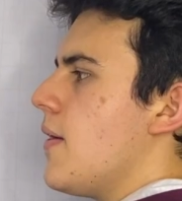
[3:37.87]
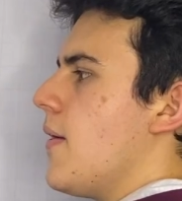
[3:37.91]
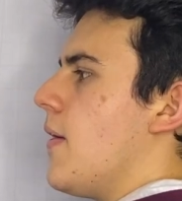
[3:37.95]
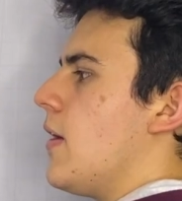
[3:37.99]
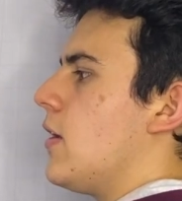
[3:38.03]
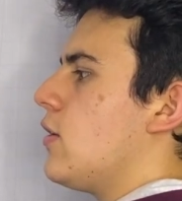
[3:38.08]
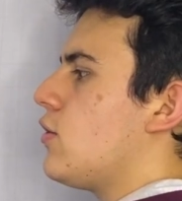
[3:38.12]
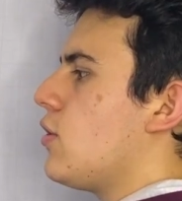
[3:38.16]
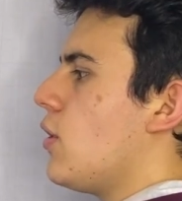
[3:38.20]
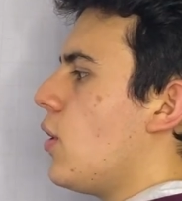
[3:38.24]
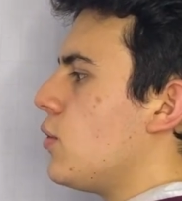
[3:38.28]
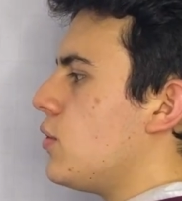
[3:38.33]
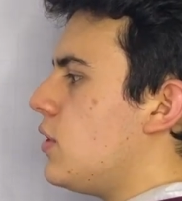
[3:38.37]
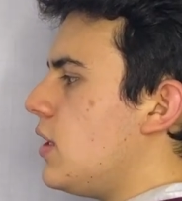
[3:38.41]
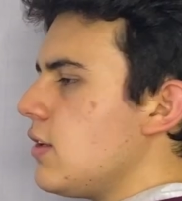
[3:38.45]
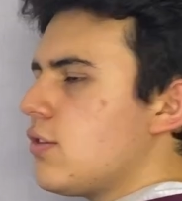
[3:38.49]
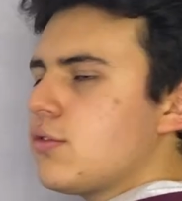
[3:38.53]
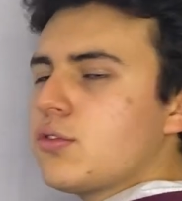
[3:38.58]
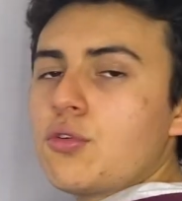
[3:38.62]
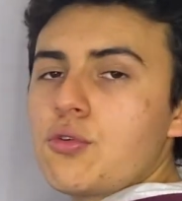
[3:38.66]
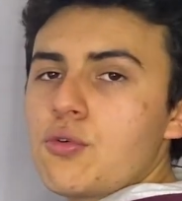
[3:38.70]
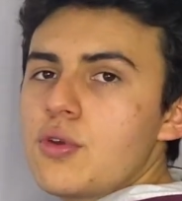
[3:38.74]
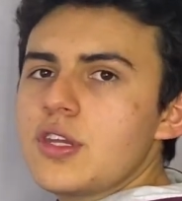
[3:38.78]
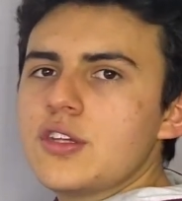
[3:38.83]
So these
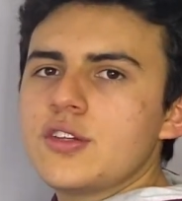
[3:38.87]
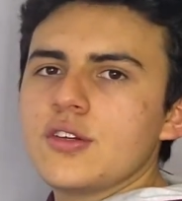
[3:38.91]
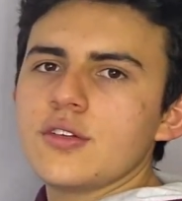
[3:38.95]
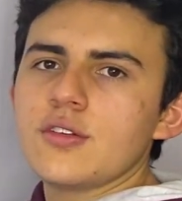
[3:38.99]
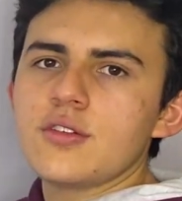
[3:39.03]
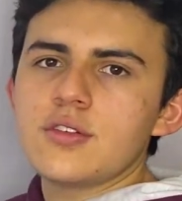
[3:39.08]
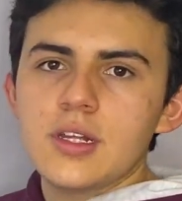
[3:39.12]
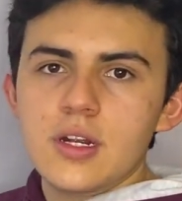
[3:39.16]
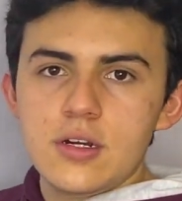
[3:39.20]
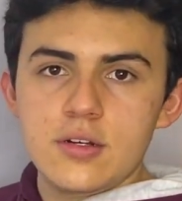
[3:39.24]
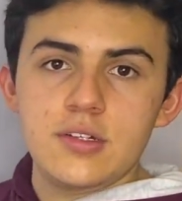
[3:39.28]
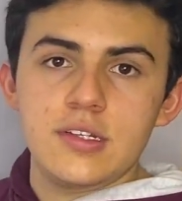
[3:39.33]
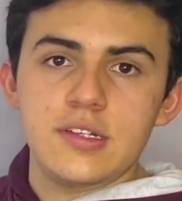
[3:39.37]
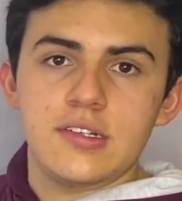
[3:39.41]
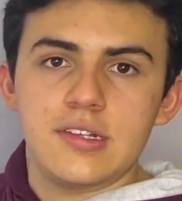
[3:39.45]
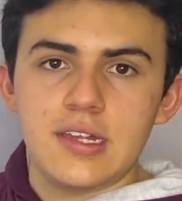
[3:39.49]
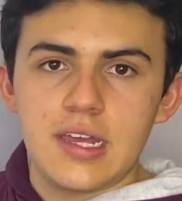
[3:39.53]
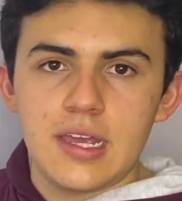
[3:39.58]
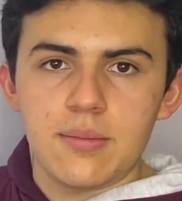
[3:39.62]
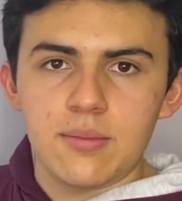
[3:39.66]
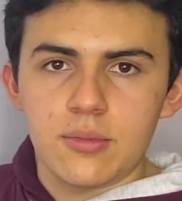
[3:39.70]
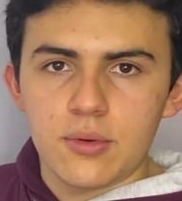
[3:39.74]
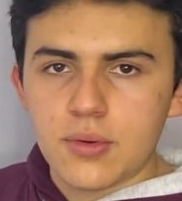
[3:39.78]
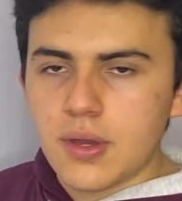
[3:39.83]
two regions, they're the
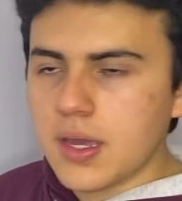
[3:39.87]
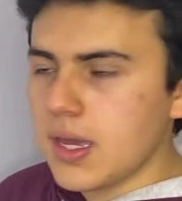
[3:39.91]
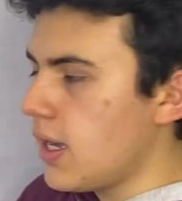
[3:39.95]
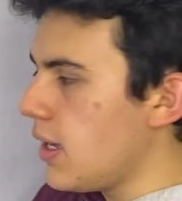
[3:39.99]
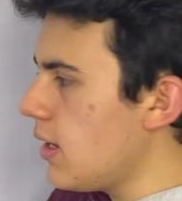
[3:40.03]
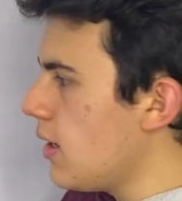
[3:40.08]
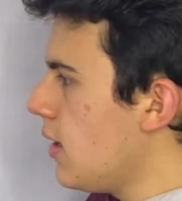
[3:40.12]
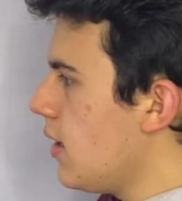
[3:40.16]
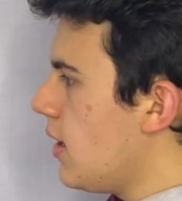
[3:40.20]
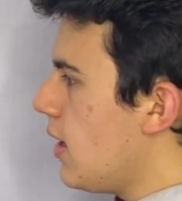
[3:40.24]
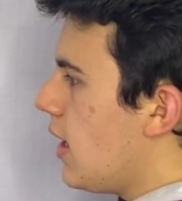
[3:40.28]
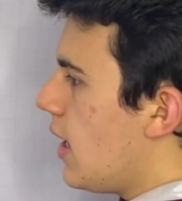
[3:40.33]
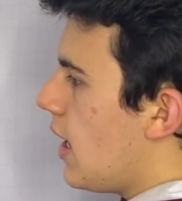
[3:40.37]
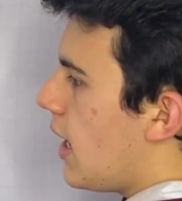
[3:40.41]
same, okay?